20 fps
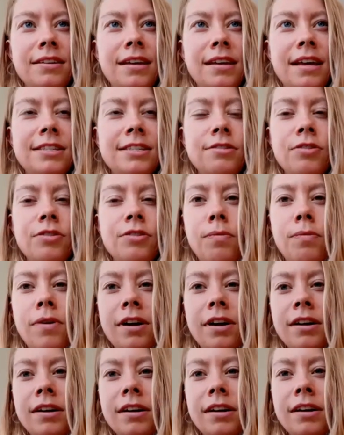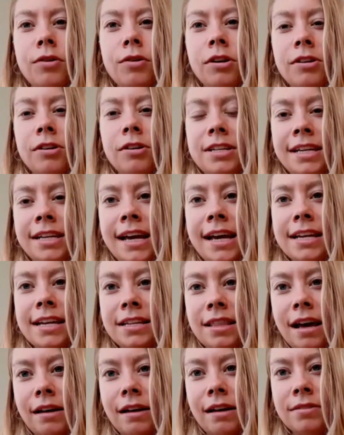And so the work in order to get to
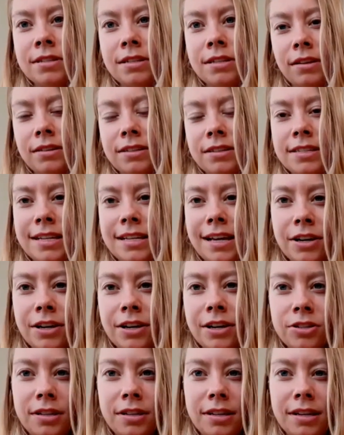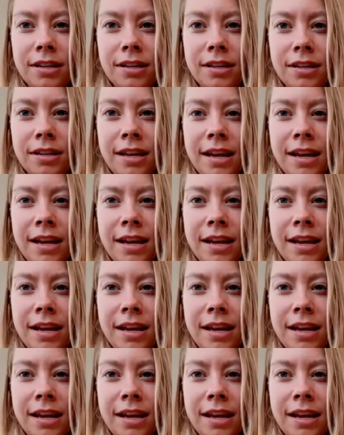that result is actually an